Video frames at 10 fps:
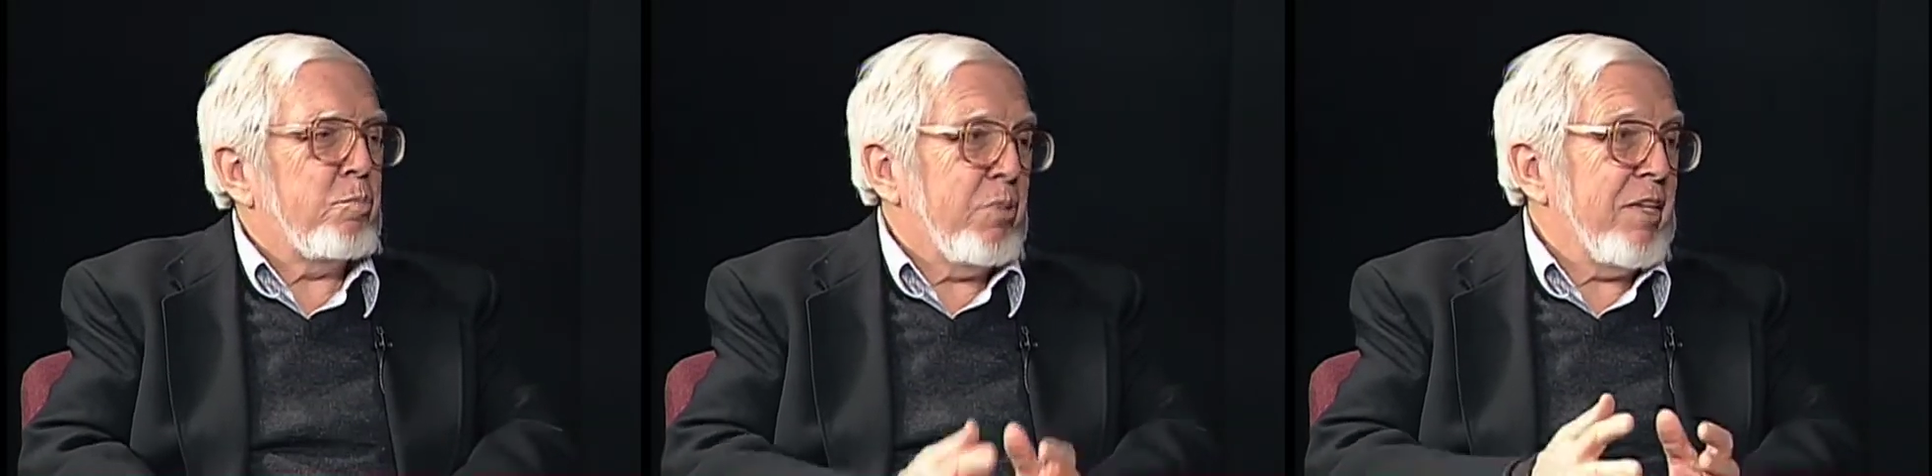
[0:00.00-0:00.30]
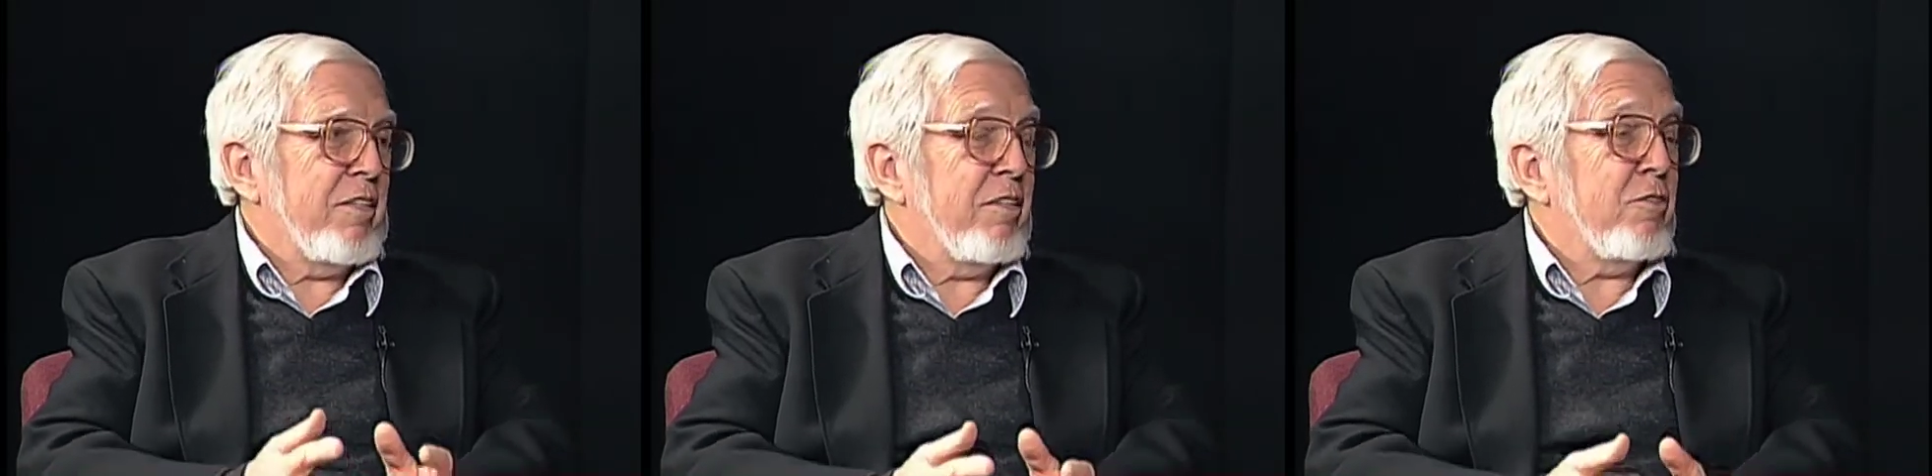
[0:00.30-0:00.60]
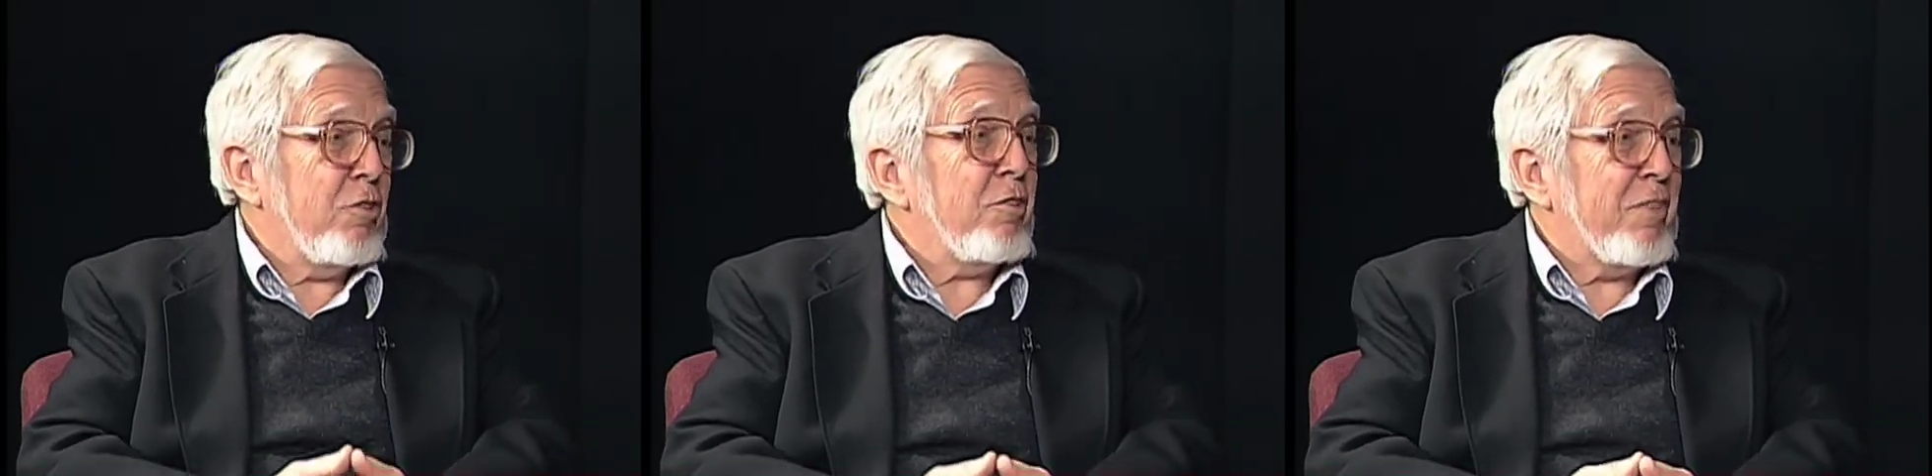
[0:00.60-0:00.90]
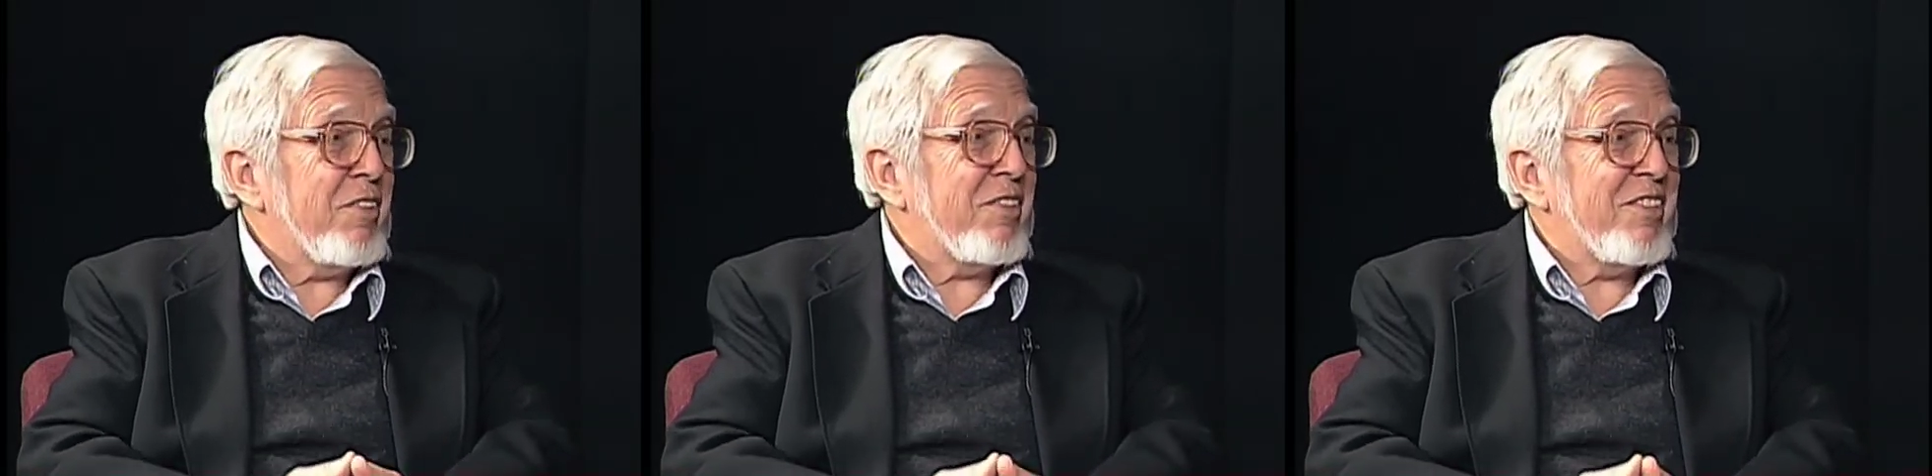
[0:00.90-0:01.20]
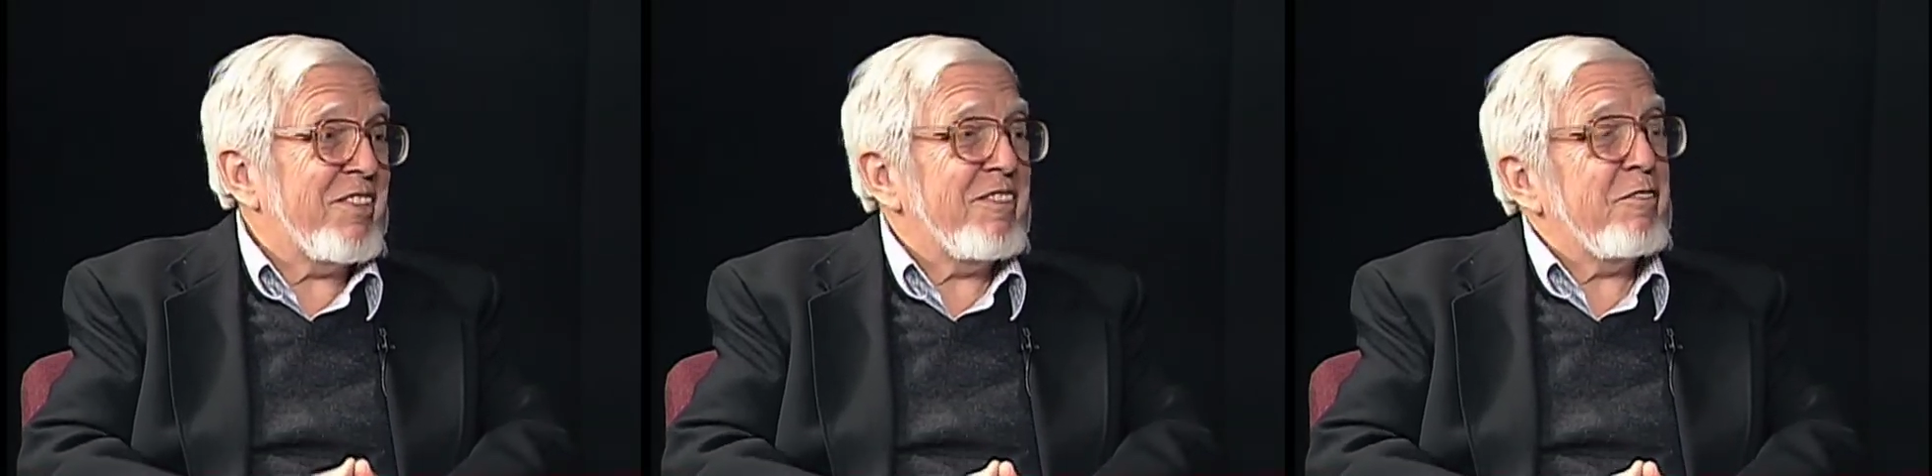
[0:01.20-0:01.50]
brought to the
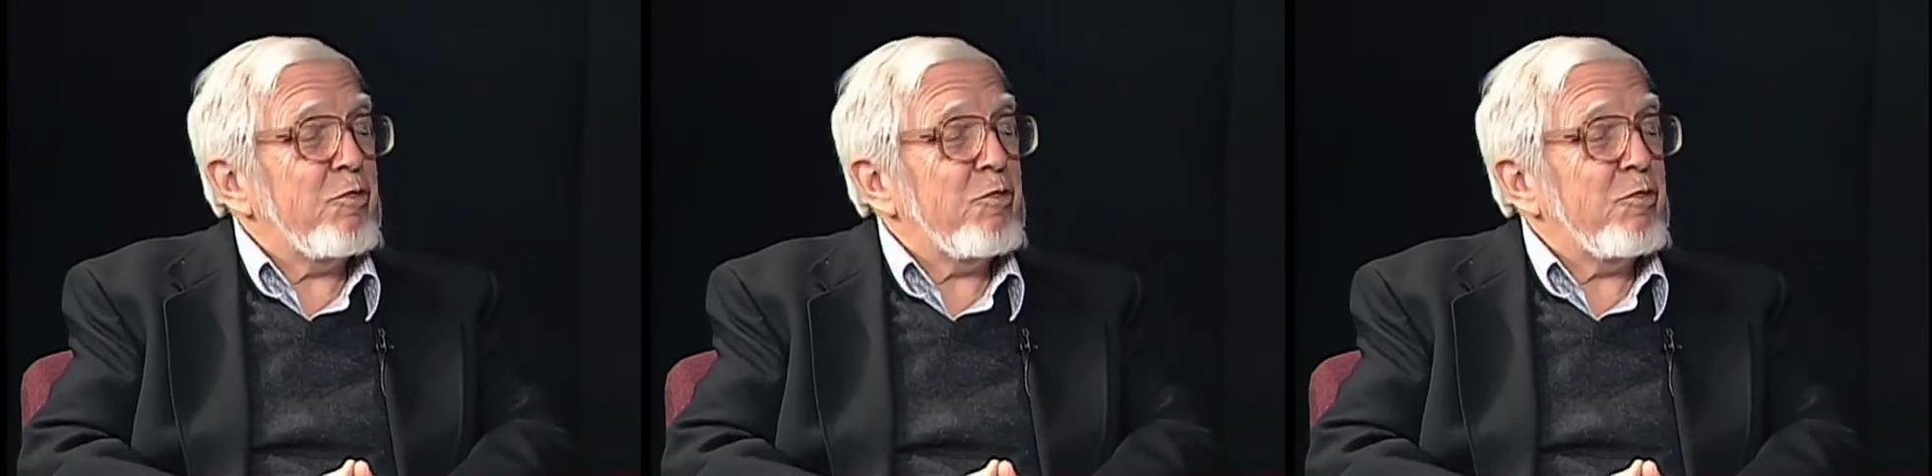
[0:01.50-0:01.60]
surface.